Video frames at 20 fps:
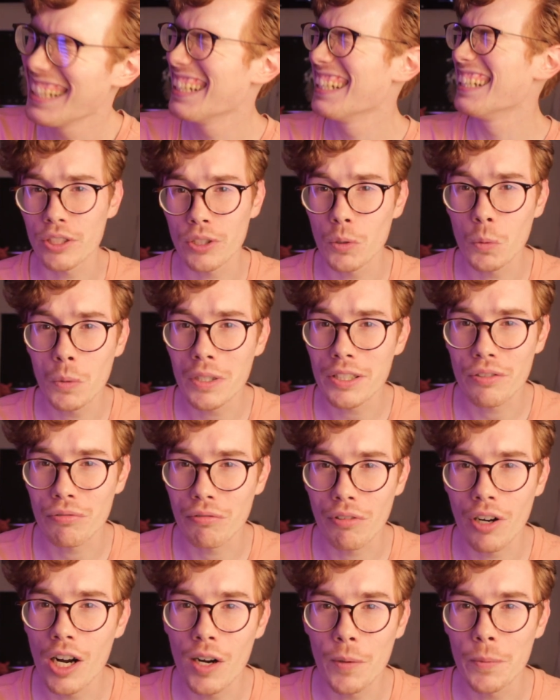So what's
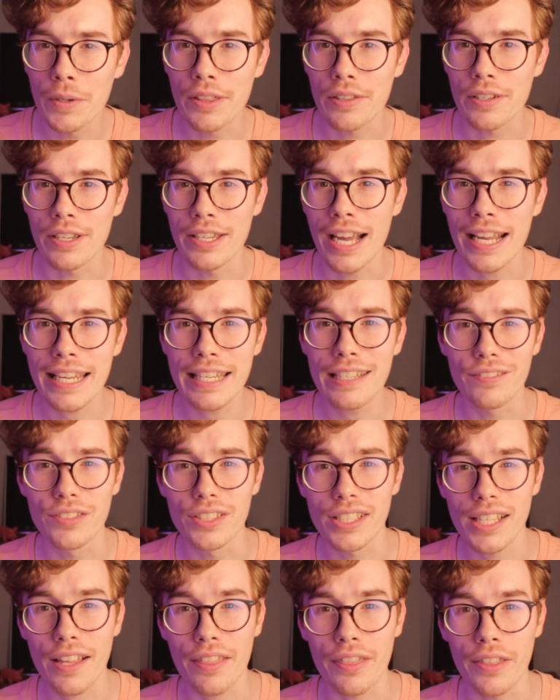wrong with naive
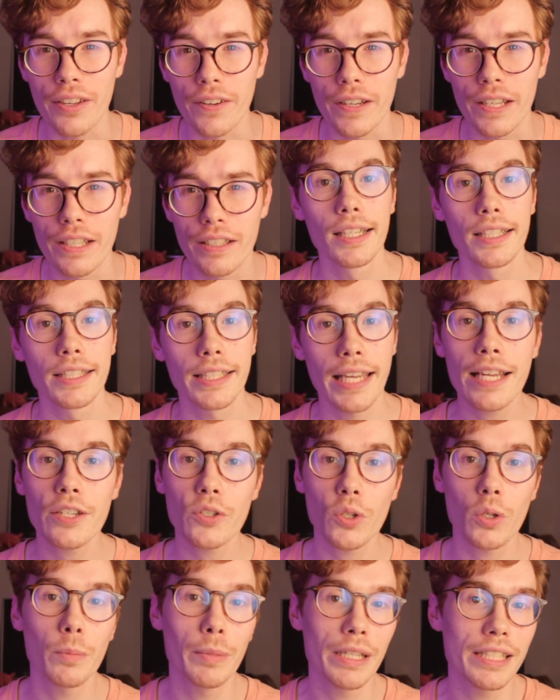set theory?
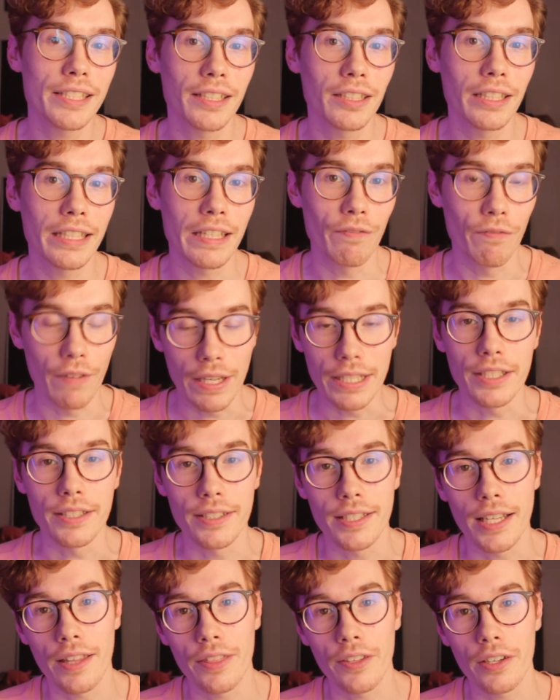Cantor basically invented
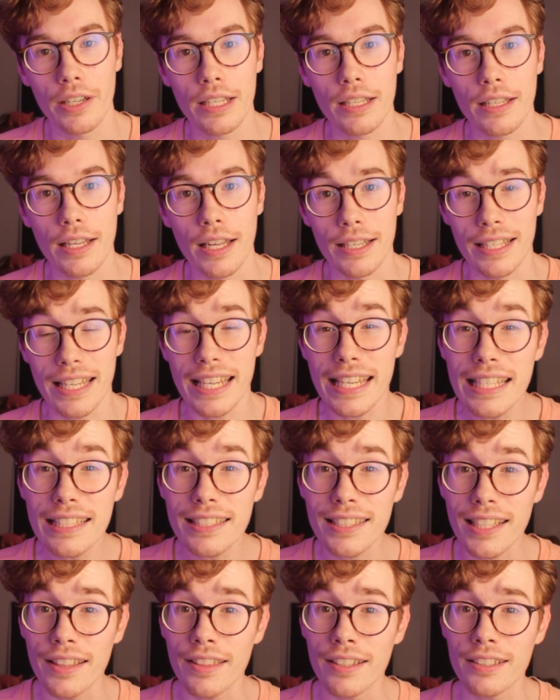set theory, and he
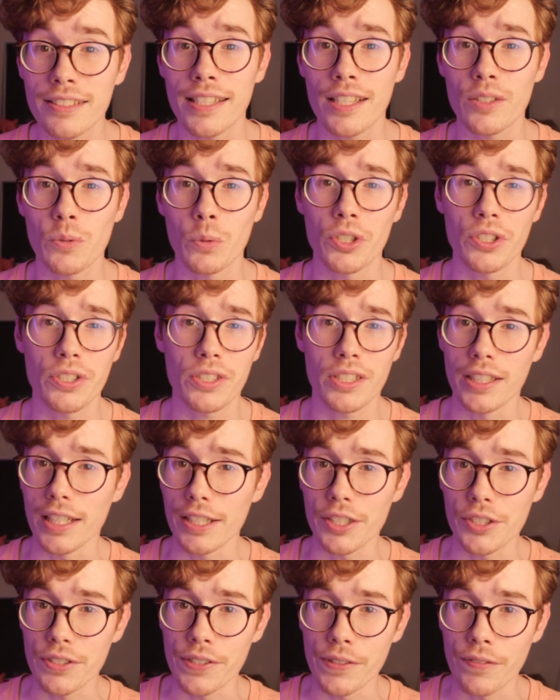said sets were just
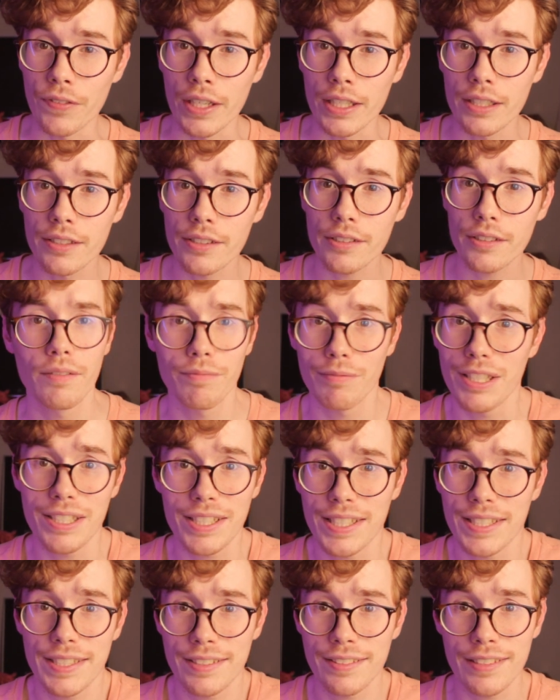collections of things. This
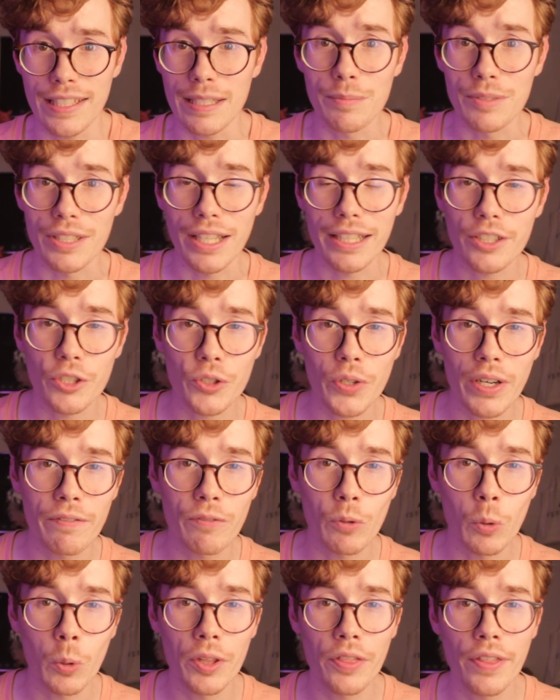seems like a
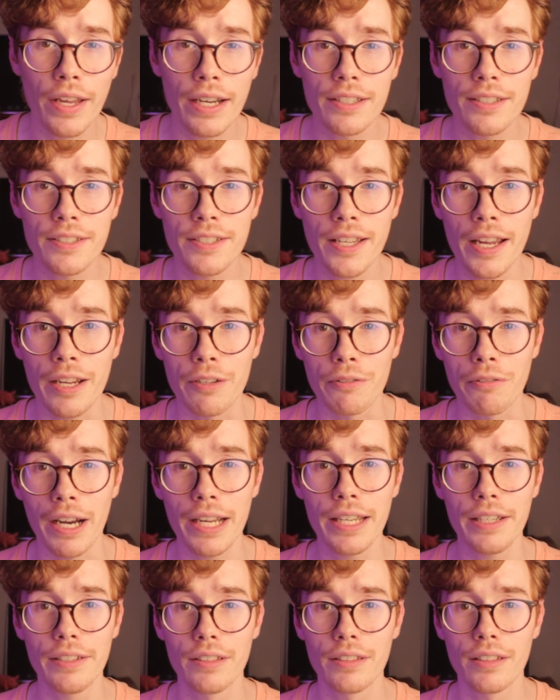straightforward thing to say,
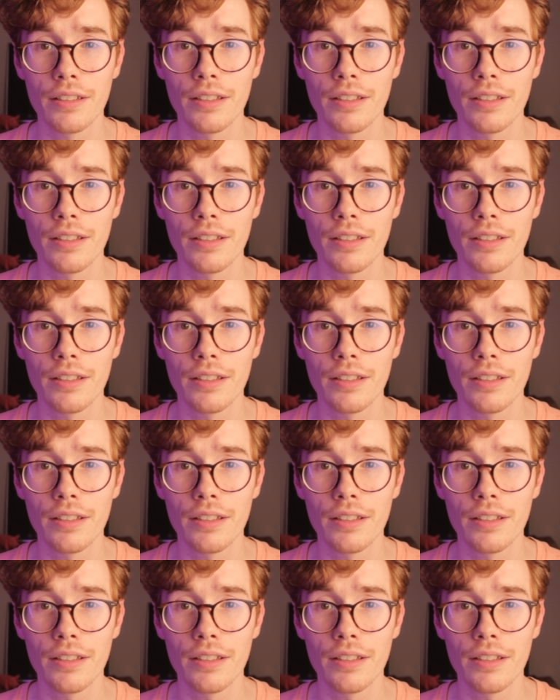right?